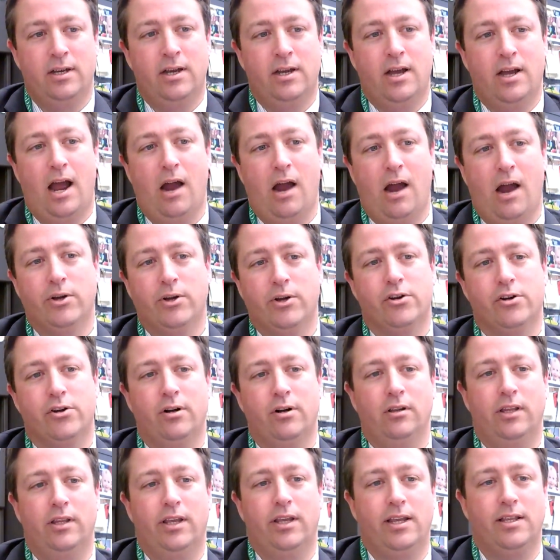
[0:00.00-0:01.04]
Our
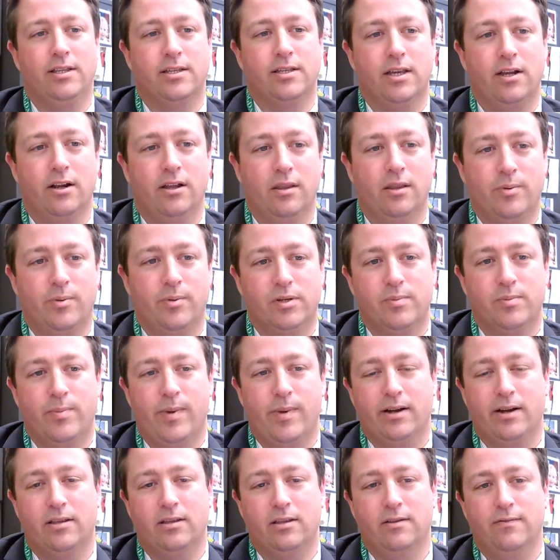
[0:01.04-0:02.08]
journal leans in on the
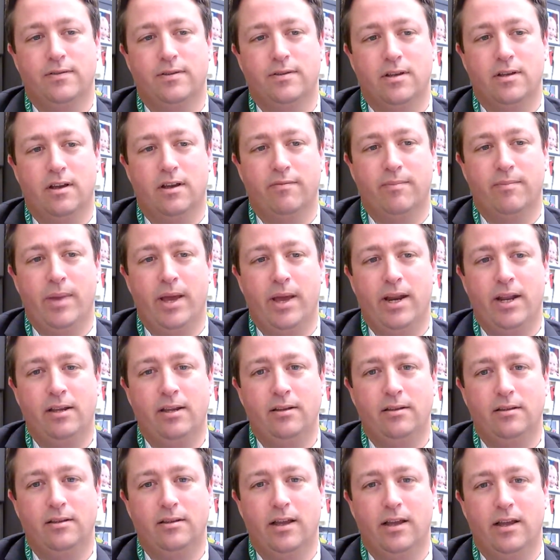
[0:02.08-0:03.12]
perspectives of
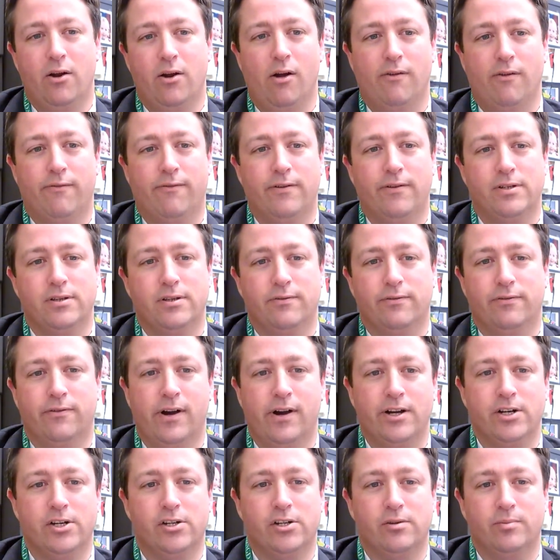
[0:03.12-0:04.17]
many and offers a
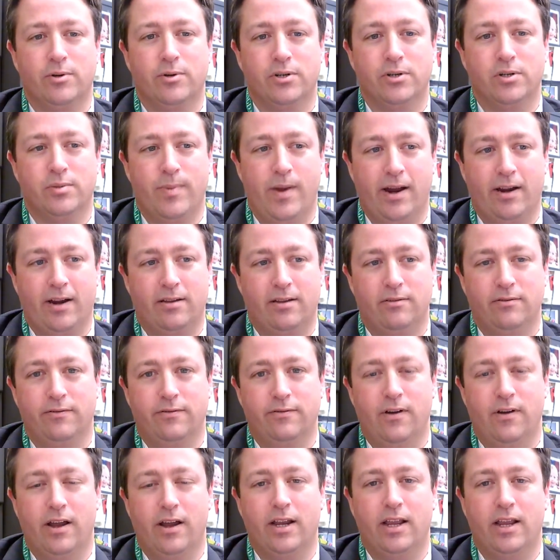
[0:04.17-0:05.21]
fresh perspective
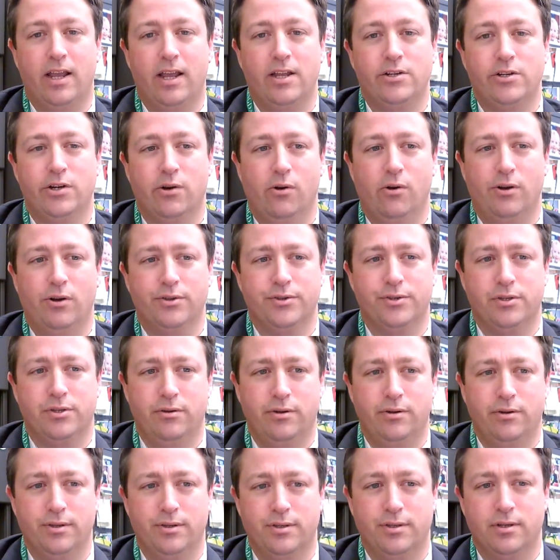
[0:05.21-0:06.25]
on engaging all
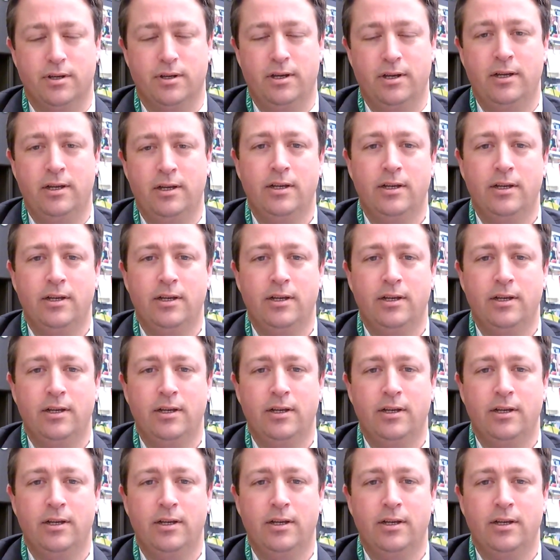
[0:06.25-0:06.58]
students.